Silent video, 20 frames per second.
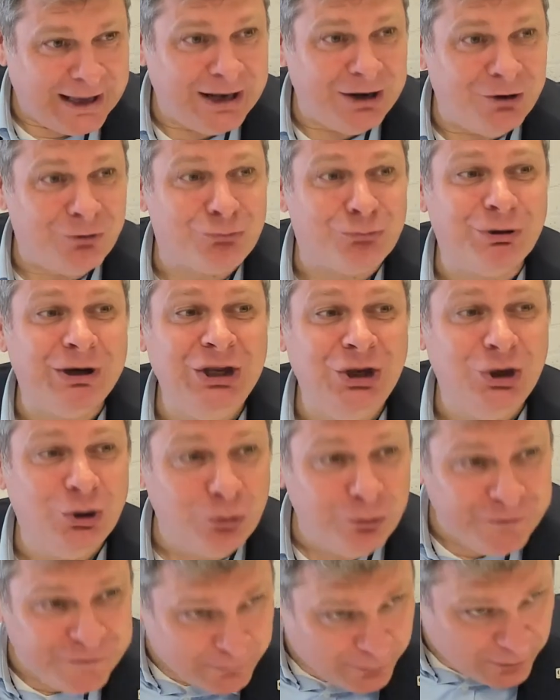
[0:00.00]
and
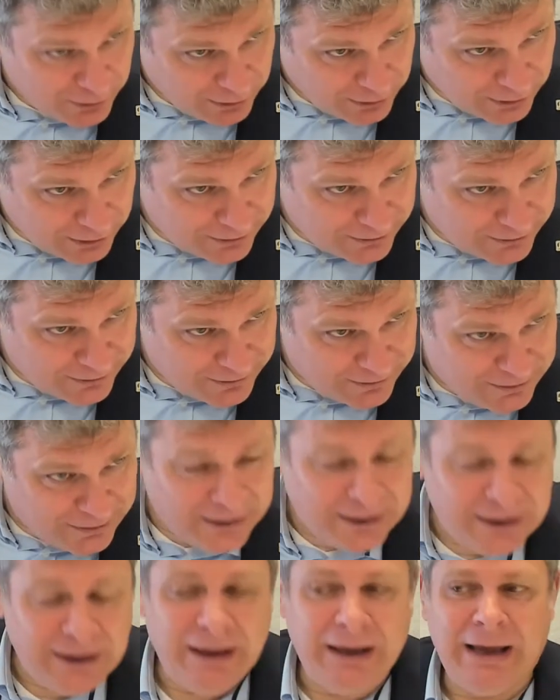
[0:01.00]
reusable.
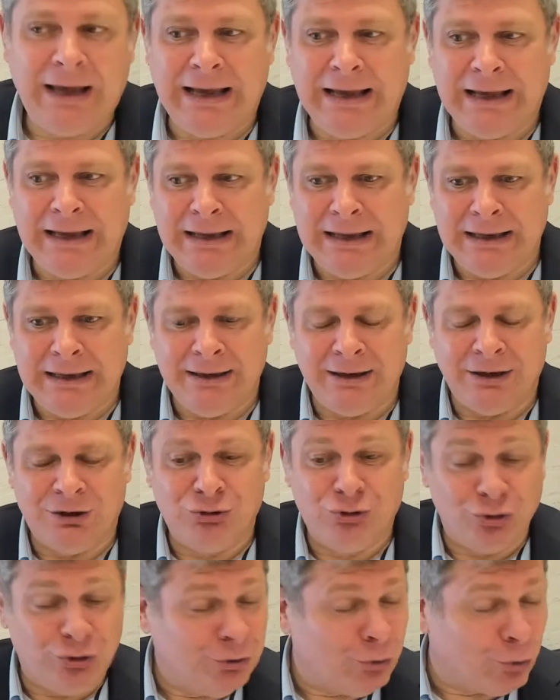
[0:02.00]

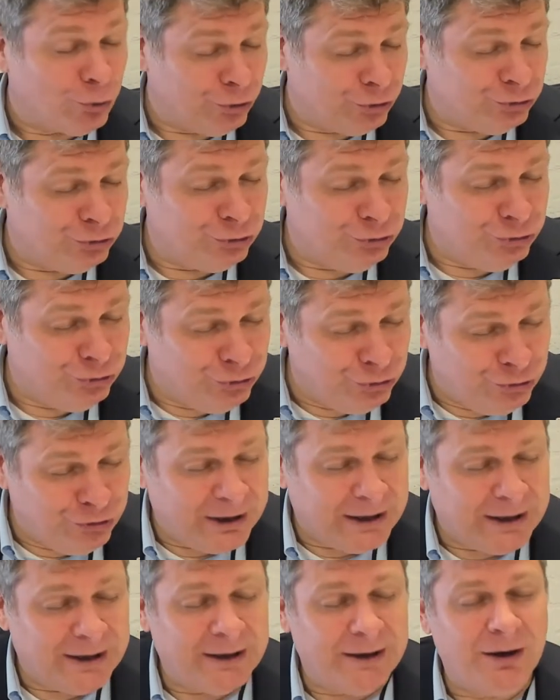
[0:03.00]
And in order to do
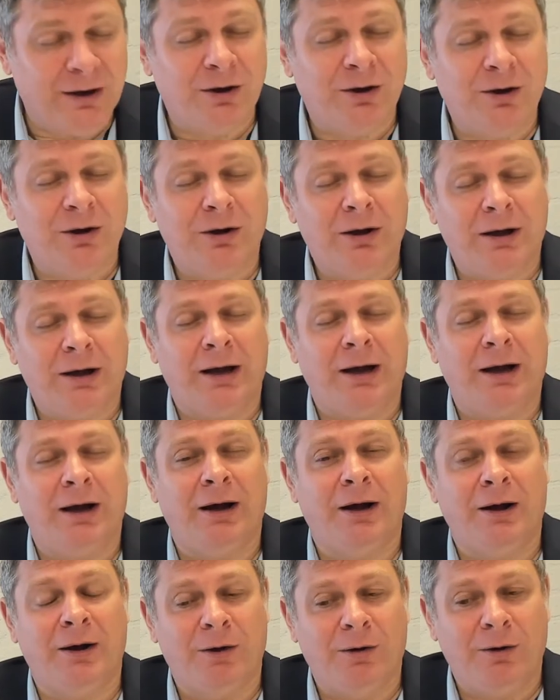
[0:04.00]

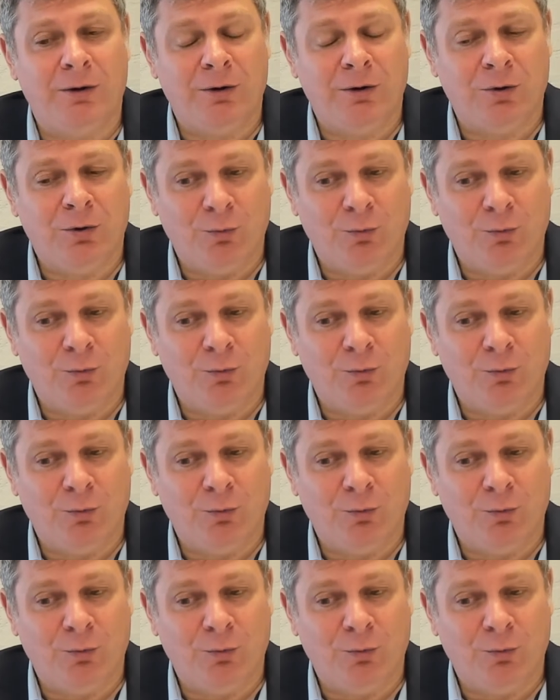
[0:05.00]
that,